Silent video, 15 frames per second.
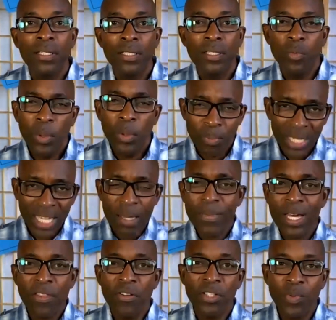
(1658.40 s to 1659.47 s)
Do we blame
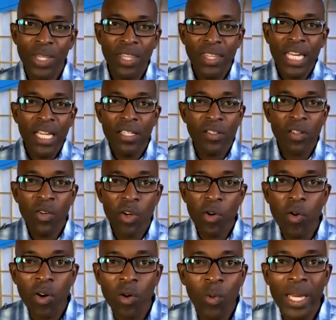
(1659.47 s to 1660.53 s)
others when things don't
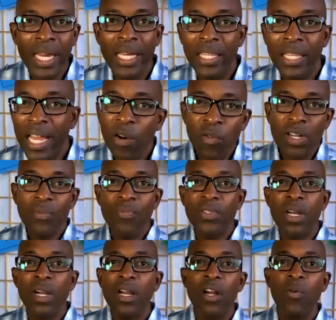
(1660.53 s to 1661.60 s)
go our way and the outcomes
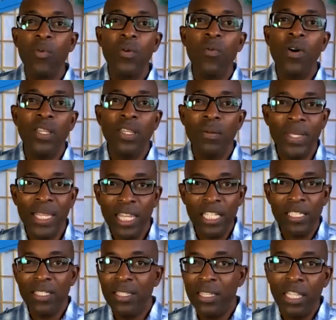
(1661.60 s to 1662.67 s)
aren't how we want them and
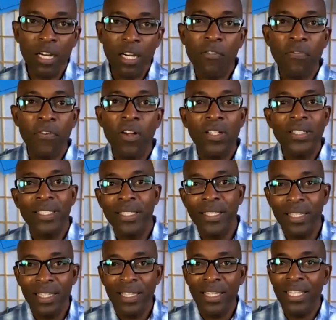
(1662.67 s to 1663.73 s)
it's their fault and
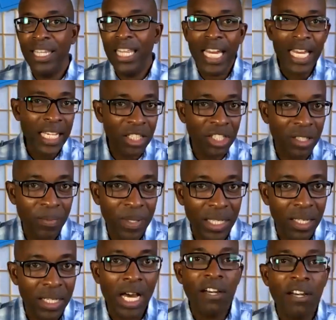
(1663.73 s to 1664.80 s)
they should
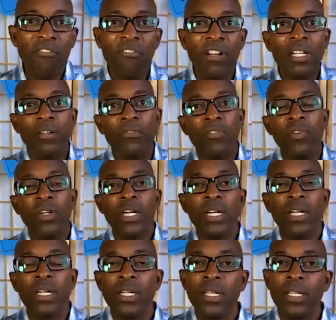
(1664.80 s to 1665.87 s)
be gotten rid of?
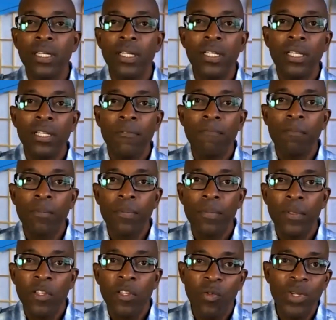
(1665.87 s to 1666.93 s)
Or
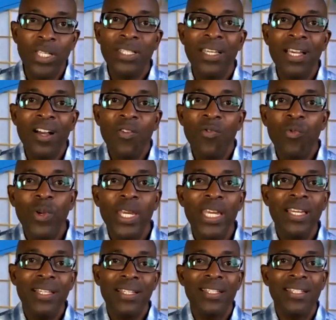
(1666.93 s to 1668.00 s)
do we see how we
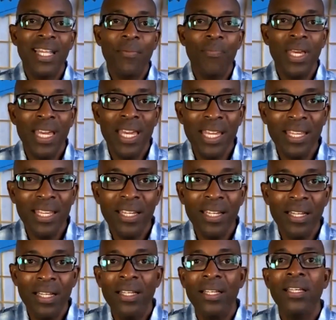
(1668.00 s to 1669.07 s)
can step
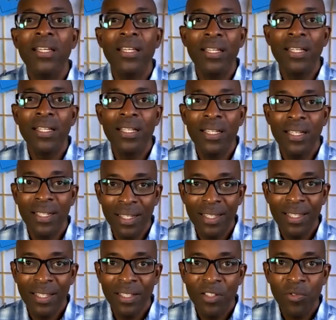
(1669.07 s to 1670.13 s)
in
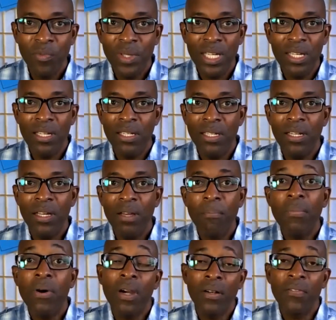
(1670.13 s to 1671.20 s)
to being
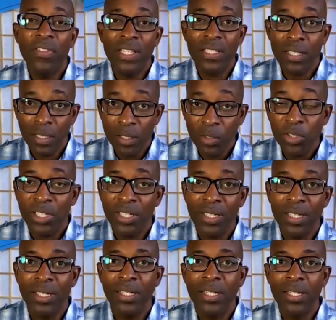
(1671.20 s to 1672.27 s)
part of the solution
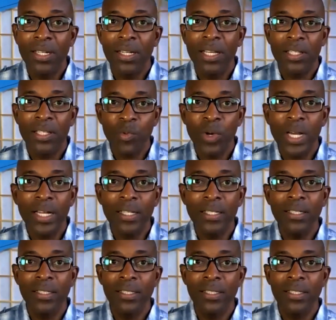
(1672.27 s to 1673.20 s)
as well?